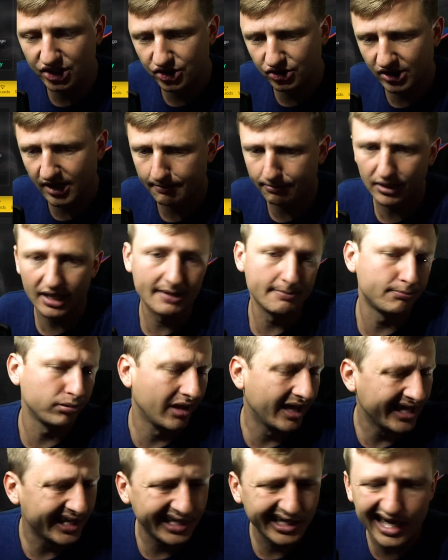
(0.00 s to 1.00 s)
You do that by
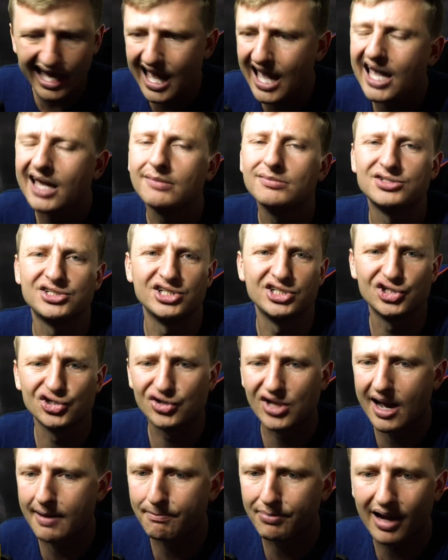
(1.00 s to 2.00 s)
playing games. You
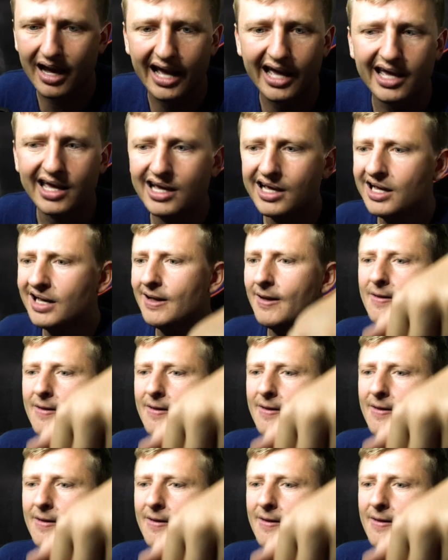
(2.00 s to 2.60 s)
do that by